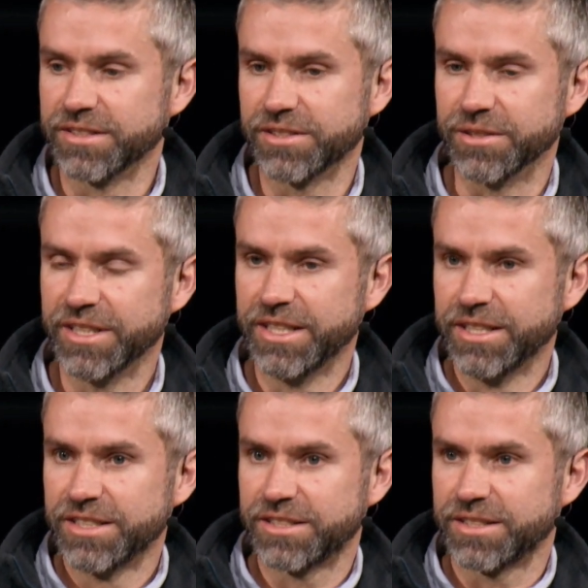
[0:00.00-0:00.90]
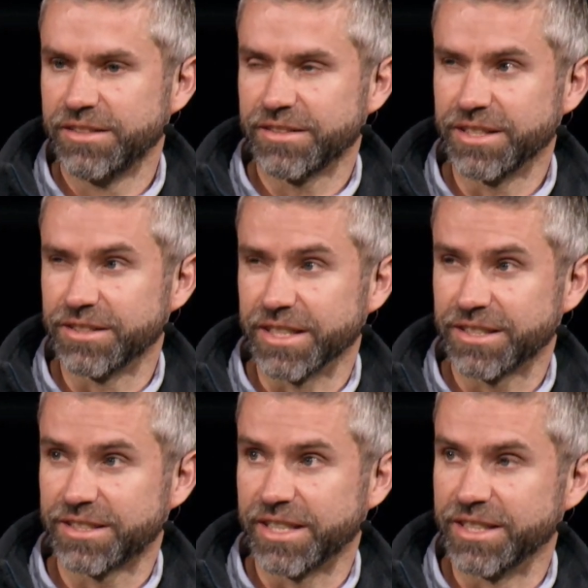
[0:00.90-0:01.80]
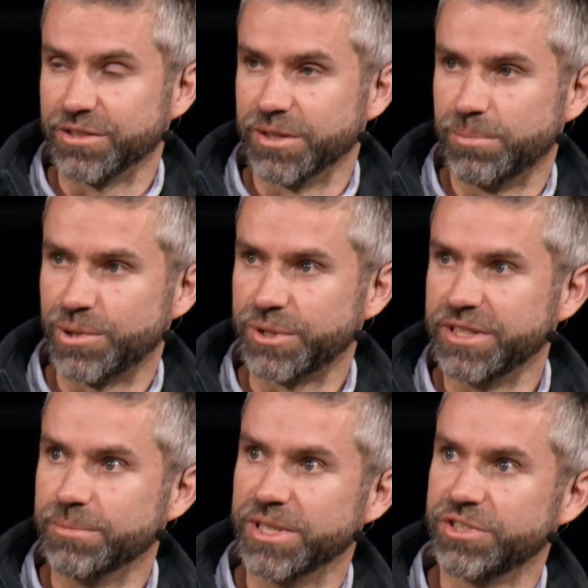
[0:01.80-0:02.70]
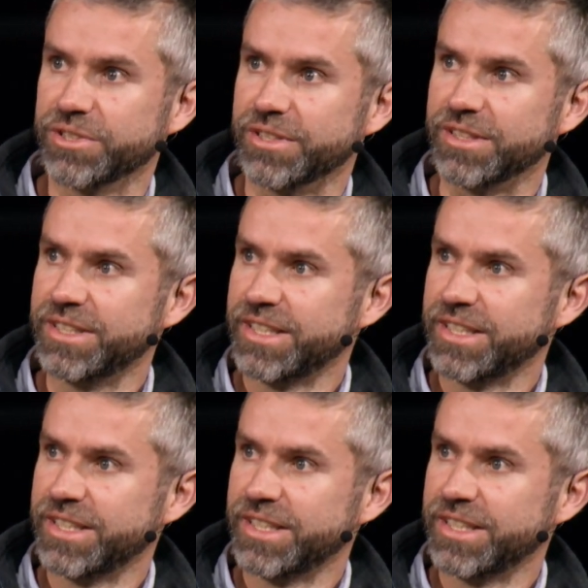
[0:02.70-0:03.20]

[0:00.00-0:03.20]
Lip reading: So things like scale are a multi-dimensional